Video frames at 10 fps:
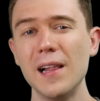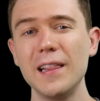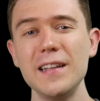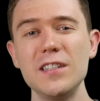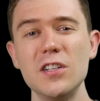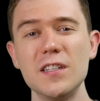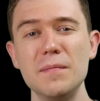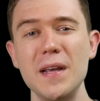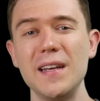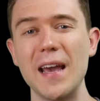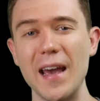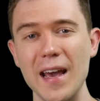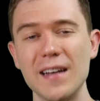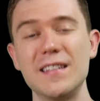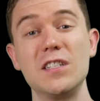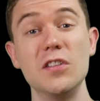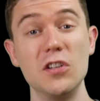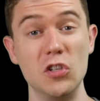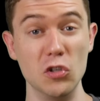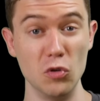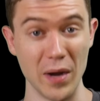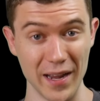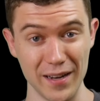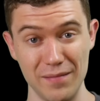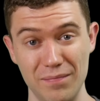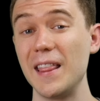let's just make x to the 2n.